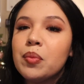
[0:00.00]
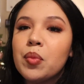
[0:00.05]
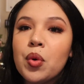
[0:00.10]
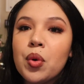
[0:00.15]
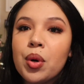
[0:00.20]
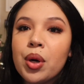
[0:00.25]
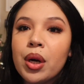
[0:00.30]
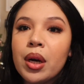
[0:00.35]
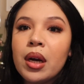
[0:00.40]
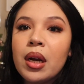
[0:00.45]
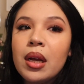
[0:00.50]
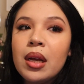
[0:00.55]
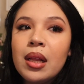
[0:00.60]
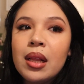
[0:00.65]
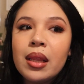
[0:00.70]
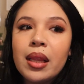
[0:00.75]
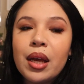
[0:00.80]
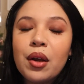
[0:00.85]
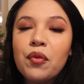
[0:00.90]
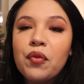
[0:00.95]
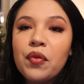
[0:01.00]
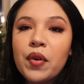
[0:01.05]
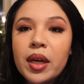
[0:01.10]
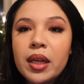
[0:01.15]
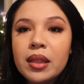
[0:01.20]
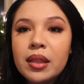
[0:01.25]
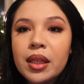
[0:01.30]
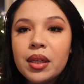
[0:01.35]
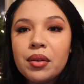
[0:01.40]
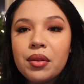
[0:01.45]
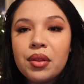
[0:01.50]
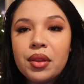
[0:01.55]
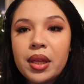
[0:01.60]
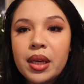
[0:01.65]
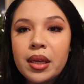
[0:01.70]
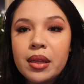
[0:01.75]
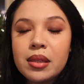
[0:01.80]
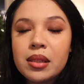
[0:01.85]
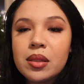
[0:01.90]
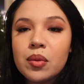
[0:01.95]
more like fun little
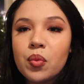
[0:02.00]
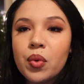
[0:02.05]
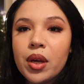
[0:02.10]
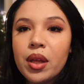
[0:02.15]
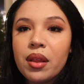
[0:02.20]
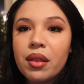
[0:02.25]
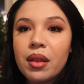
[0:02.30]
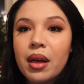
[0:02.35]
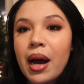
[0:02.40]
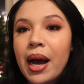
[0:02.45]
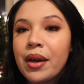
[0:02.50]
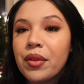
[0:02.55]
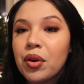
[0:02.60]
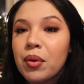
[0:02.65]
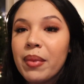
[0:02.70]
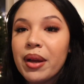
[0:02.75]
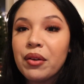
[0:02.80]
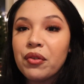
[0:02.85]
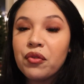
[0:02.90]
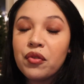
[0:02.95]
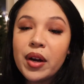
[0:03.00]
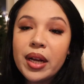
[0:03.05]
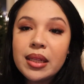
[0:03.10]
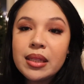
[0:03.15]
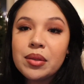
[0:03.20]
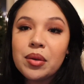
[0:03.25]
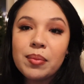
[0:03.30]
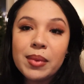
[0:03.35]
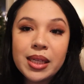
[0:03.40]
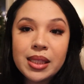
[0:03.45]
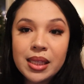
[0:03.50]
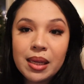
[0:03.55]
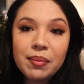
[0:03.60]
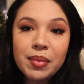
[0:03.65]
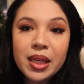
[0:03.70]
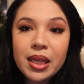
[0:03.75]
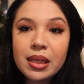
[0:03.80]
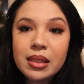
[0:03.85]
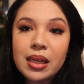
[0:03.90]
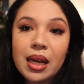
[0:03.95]
things with either my friends or my
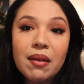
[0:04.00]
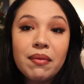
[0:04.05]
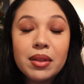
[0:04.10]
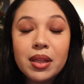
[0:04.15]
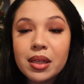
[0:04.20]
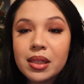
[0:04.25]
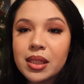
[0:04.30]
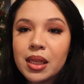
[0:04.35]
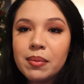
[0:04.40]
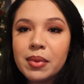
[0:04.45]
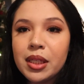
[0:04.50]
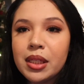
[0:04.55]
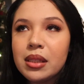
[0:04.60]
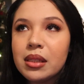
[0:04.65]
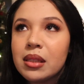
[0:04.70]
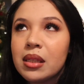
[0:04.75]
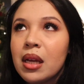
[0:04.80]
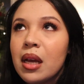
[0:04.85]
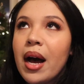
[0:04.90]
siblings. I have a lot of siblings.